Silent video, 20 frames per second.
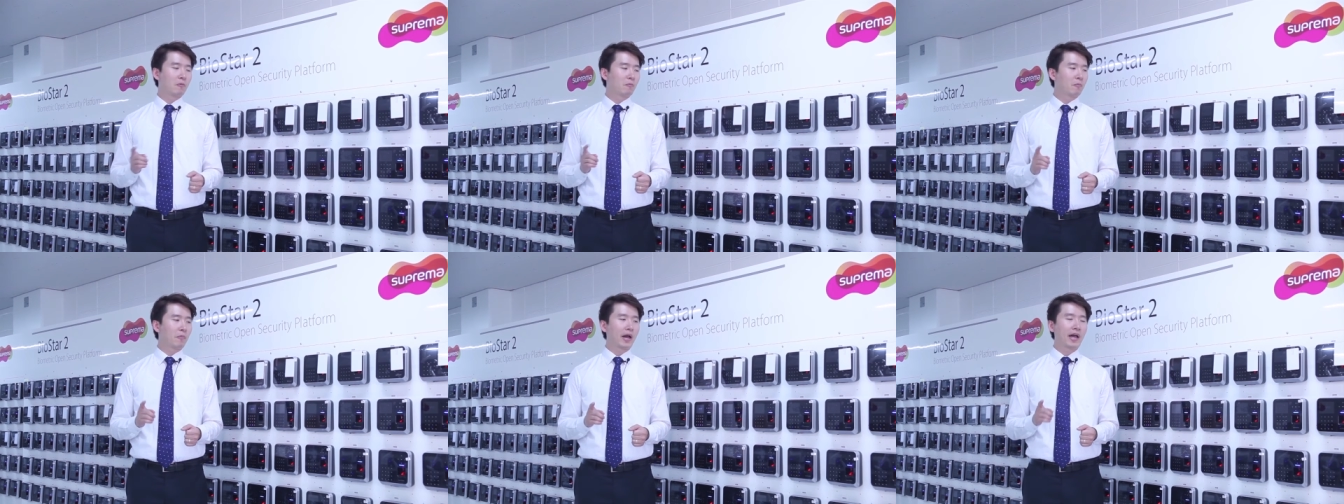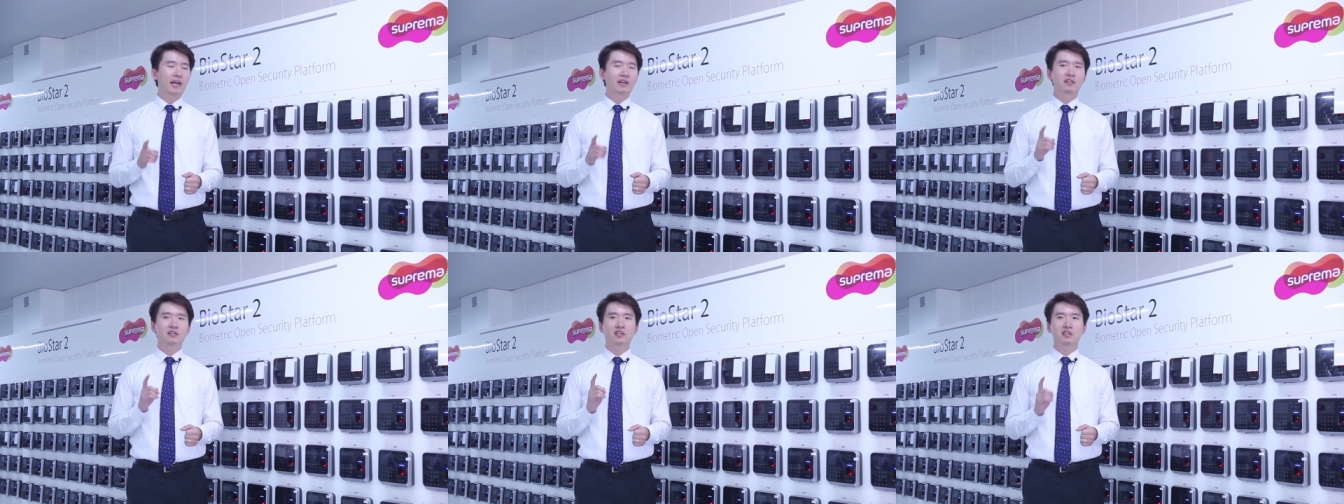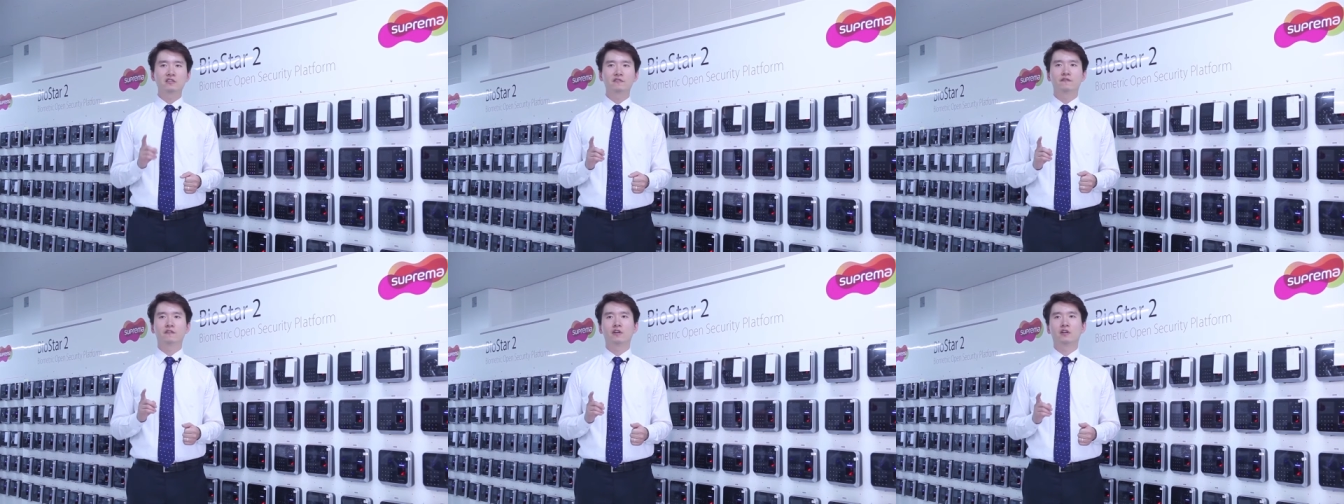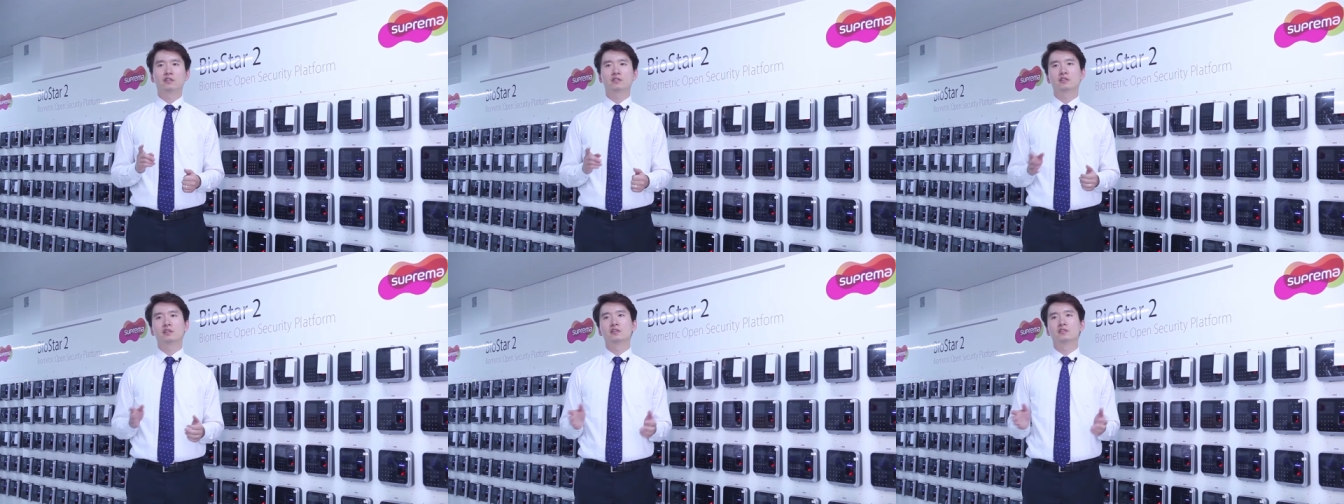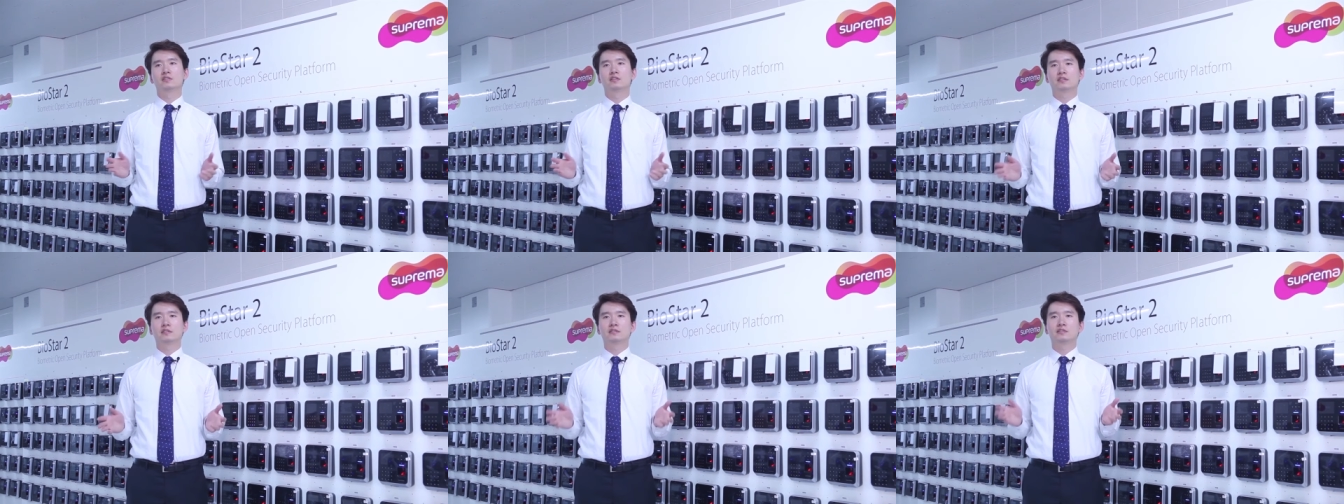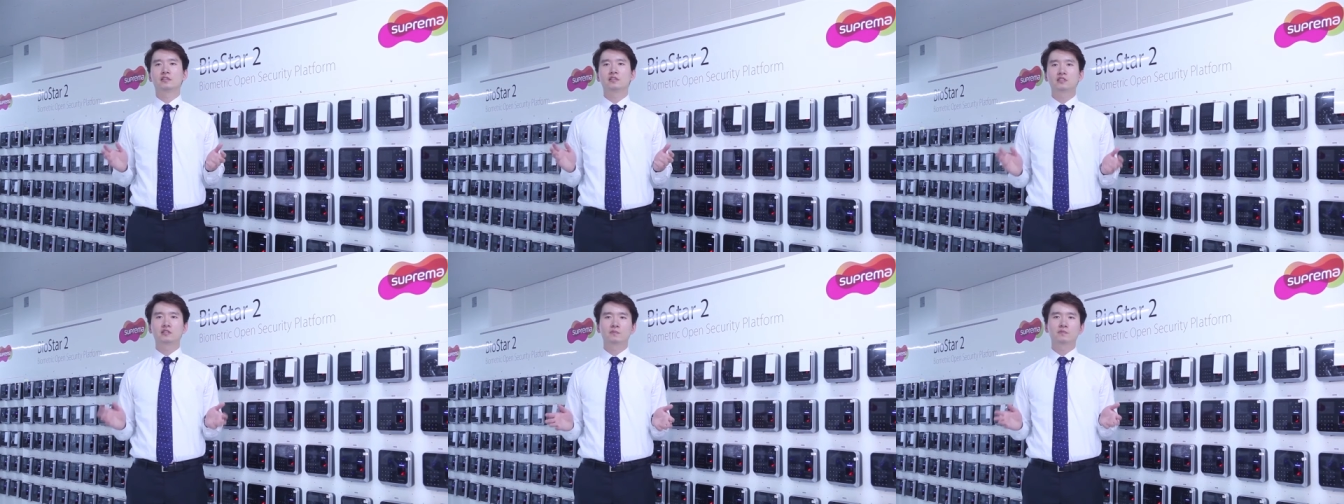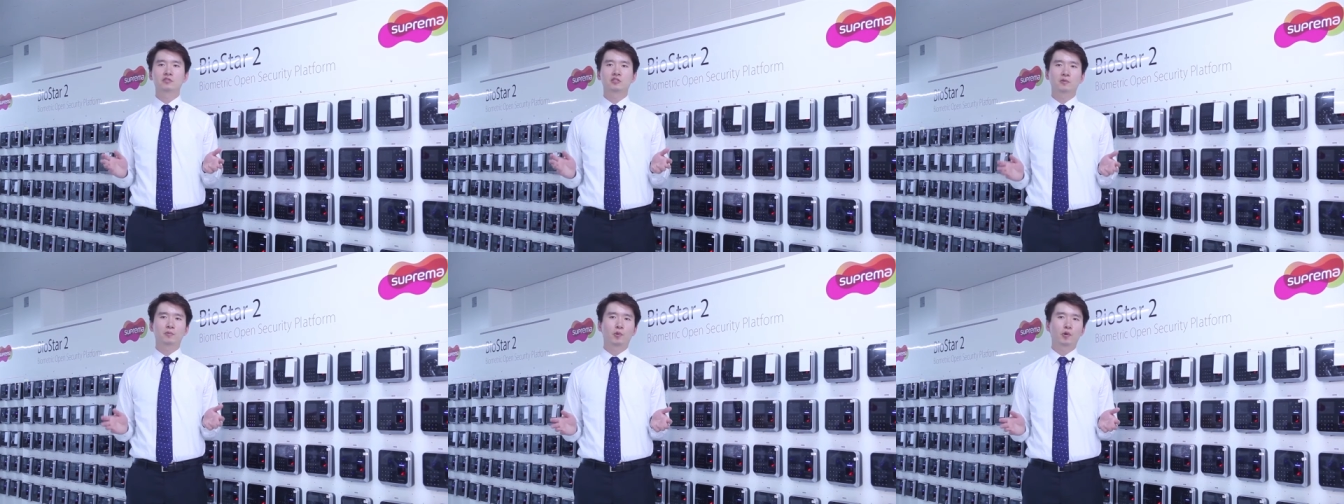by default, the system
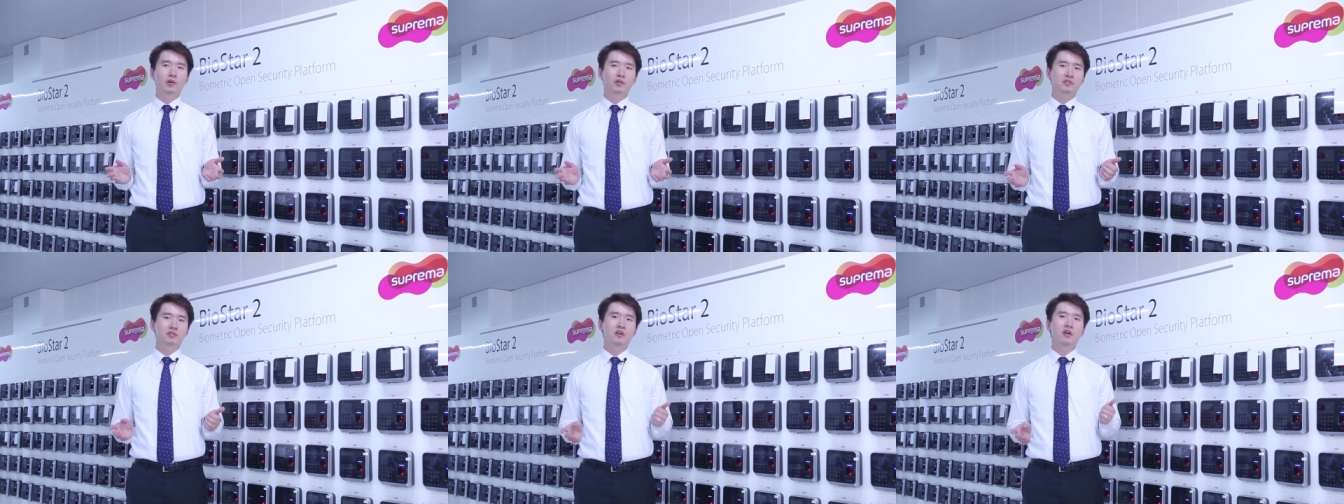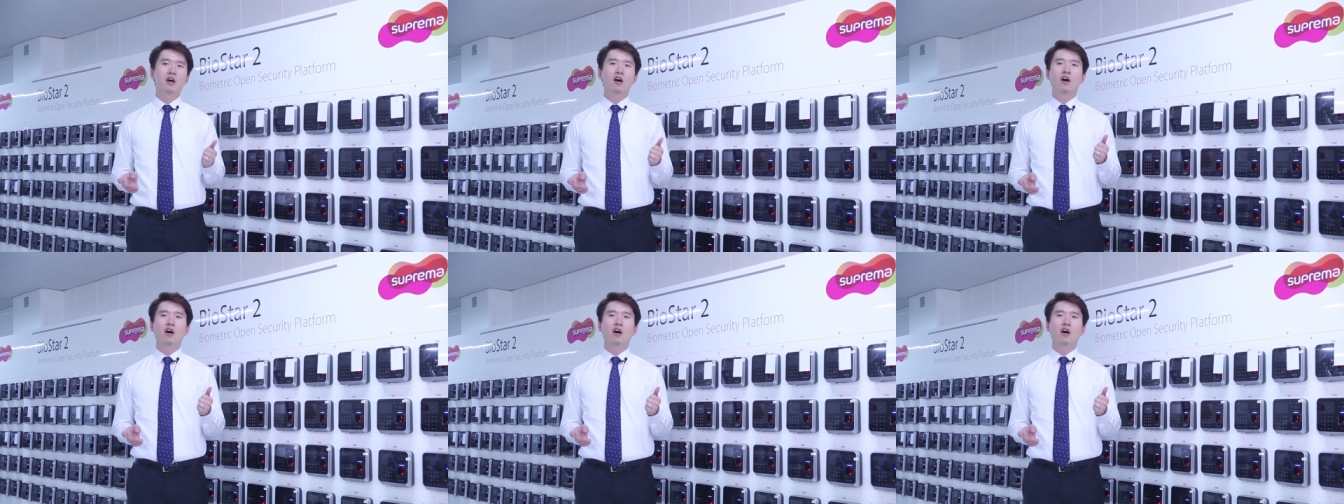supports